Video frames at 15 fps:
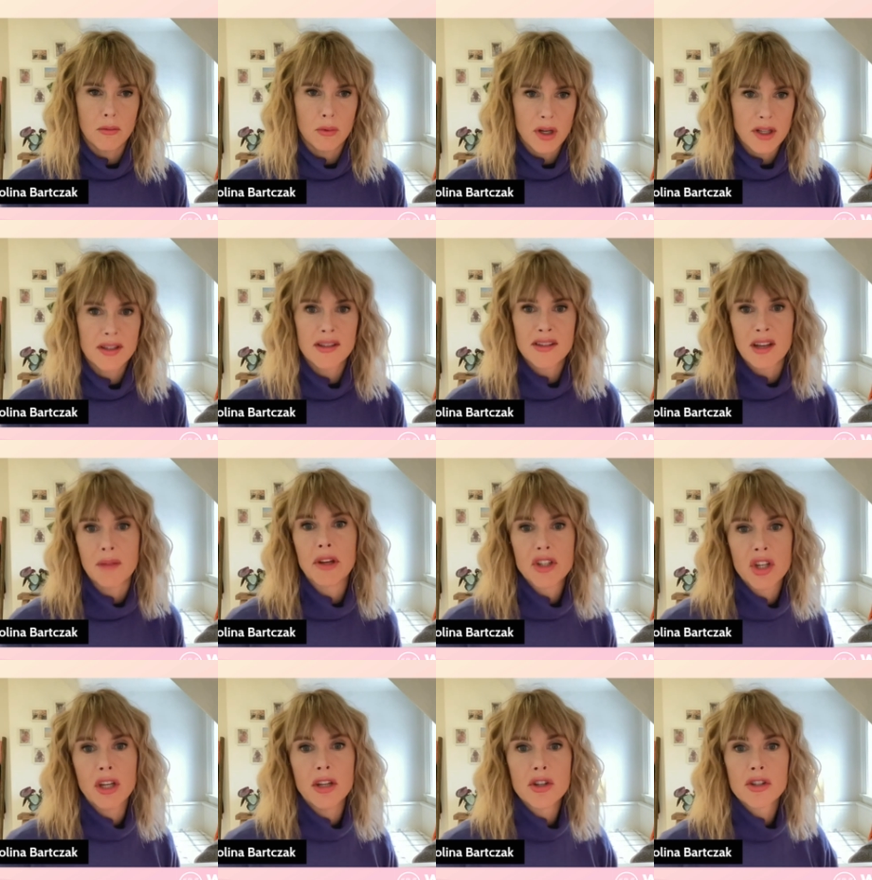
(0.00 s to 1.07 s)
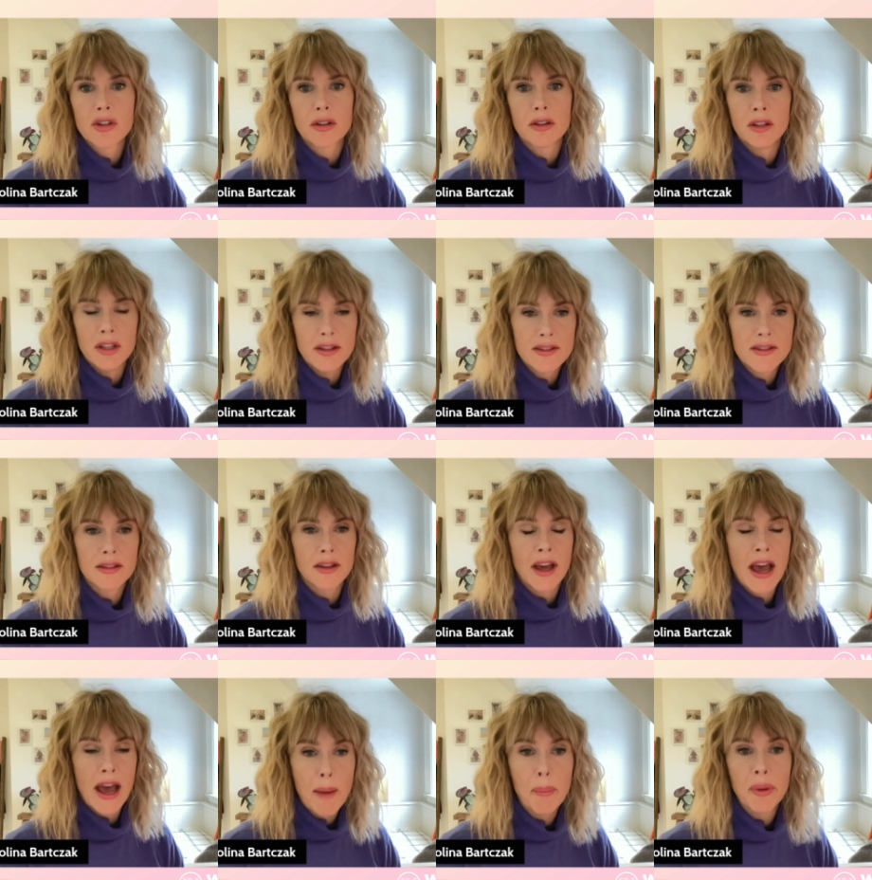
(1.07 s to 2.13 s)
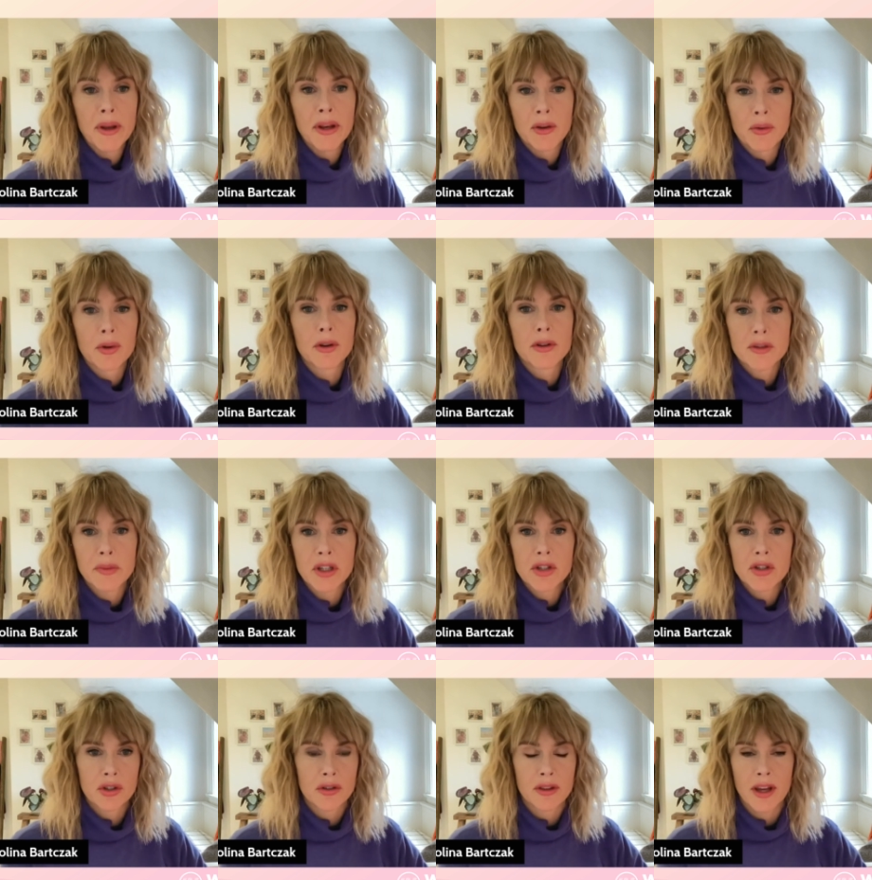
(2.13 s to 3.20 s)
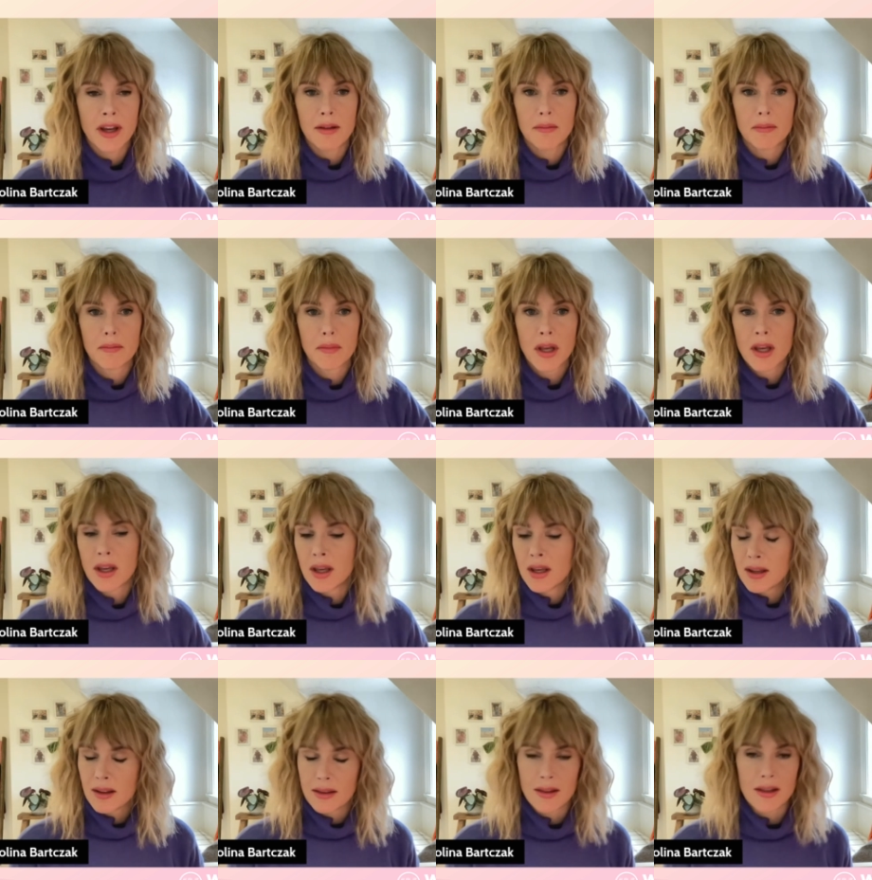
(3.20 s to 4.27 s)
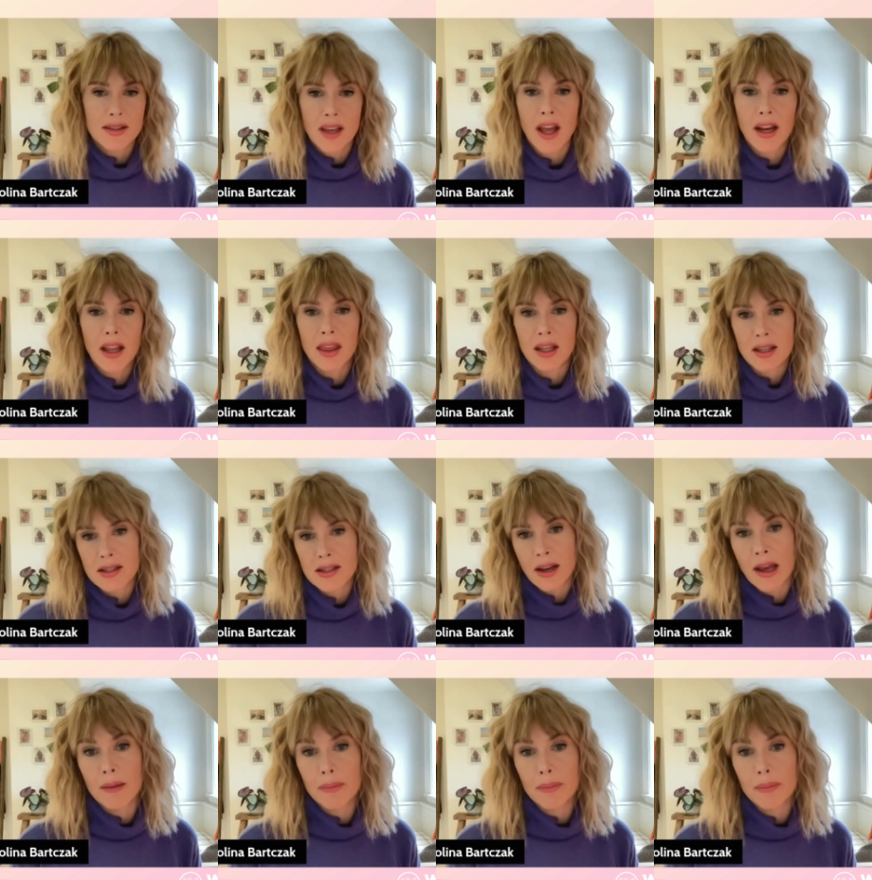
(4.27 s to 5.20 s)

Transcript: what systemic changes need to happen in order to make sure that this kind of thing doesn't